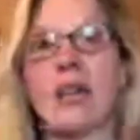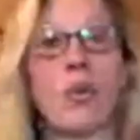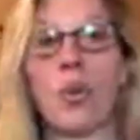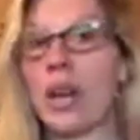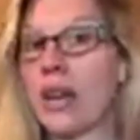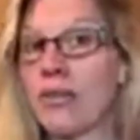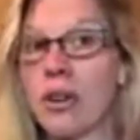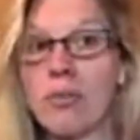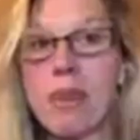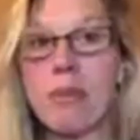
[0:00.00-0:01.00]
whatever
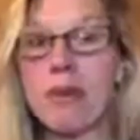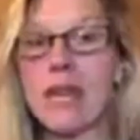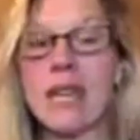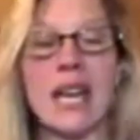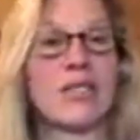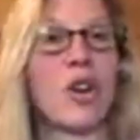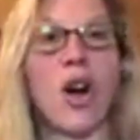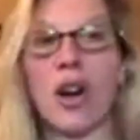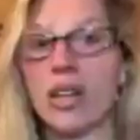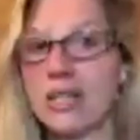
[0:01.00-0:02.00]
it may be, as
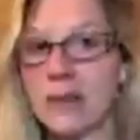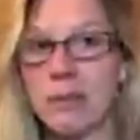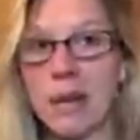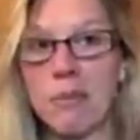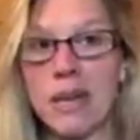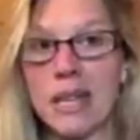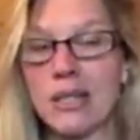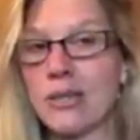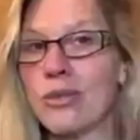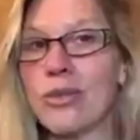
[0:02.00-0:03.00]
hard as it may be
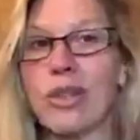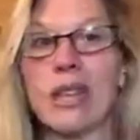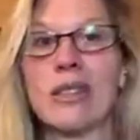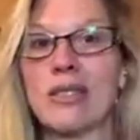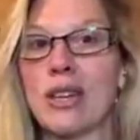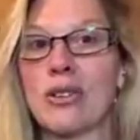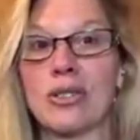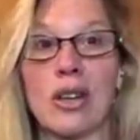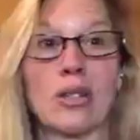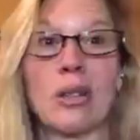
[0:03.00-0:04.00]
to think that
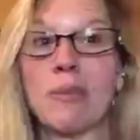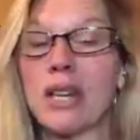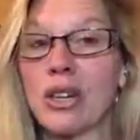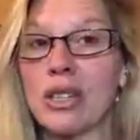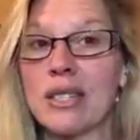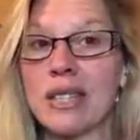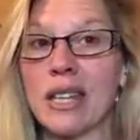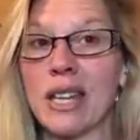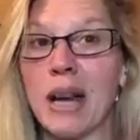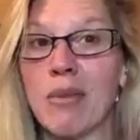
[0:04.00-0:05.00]
there's something good that's going
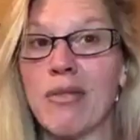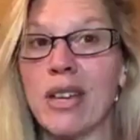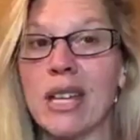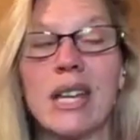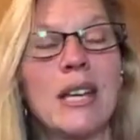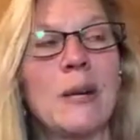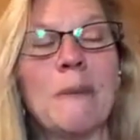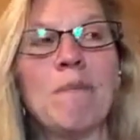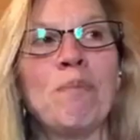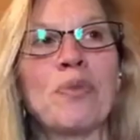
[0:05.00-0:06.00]
to come of it,
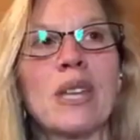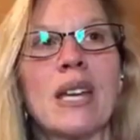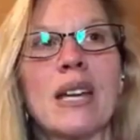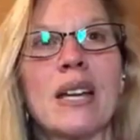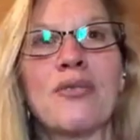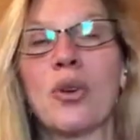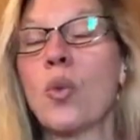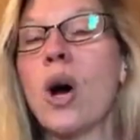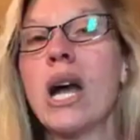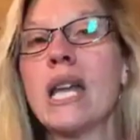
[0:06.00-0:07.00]
for
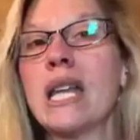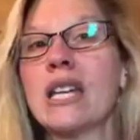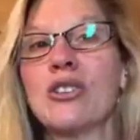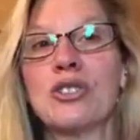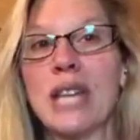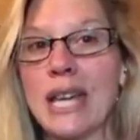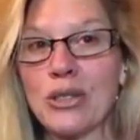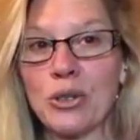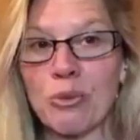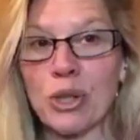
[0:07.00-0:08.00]
one, your
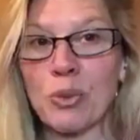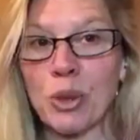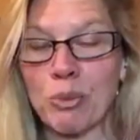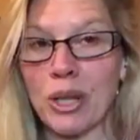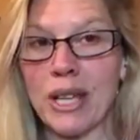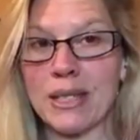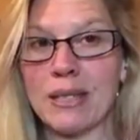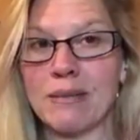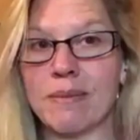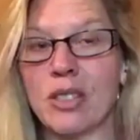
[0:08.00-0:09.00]
days are much more
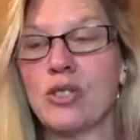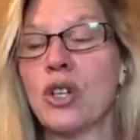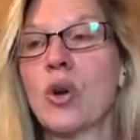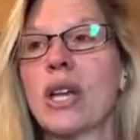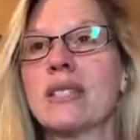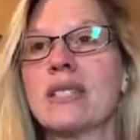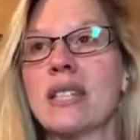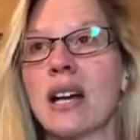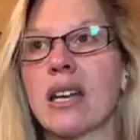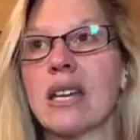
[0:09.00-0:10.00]
pleasant. You don't get
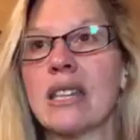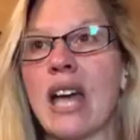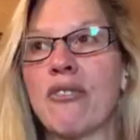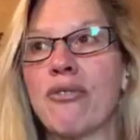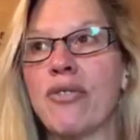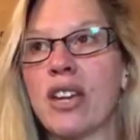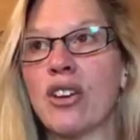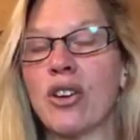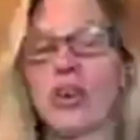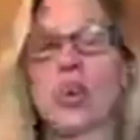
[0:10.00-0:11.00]
stuck in that
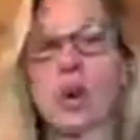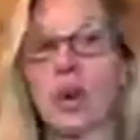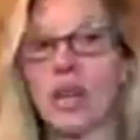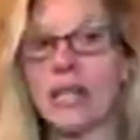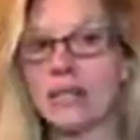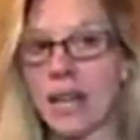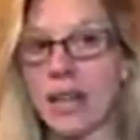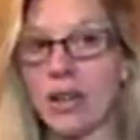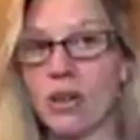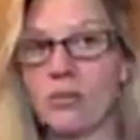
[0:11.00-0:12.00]
fear and worry
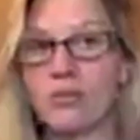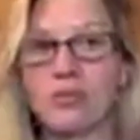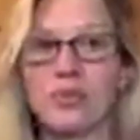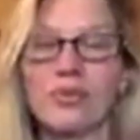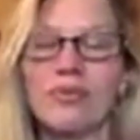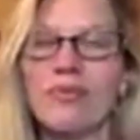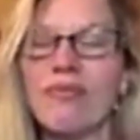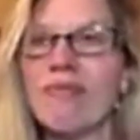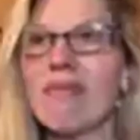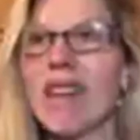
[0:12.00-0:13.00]
cycle,
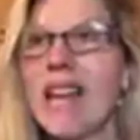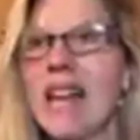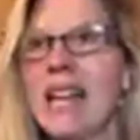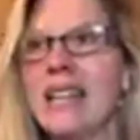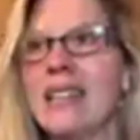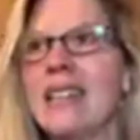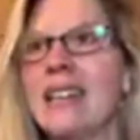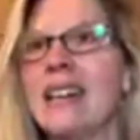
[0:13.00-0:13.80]
and